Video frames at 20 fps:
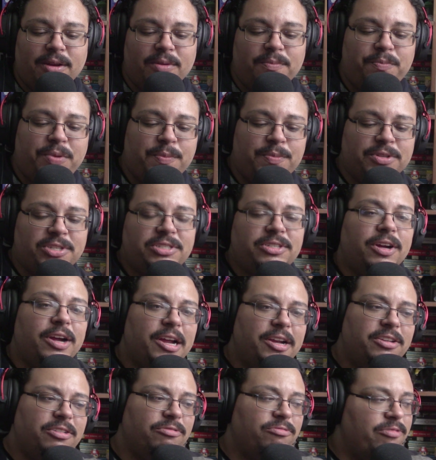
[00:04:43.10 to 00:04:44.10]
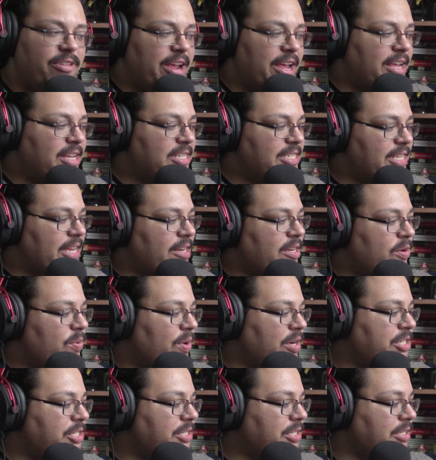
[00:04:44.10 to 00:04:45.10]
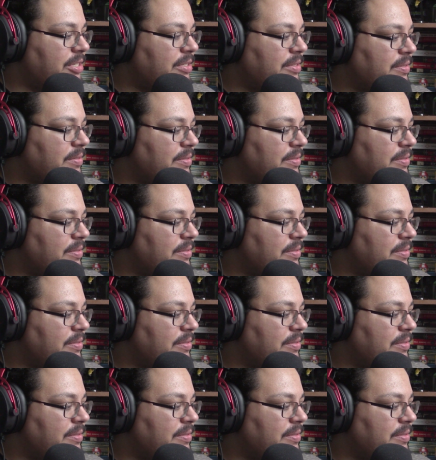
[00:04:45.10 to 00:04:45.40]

people started to raise that question.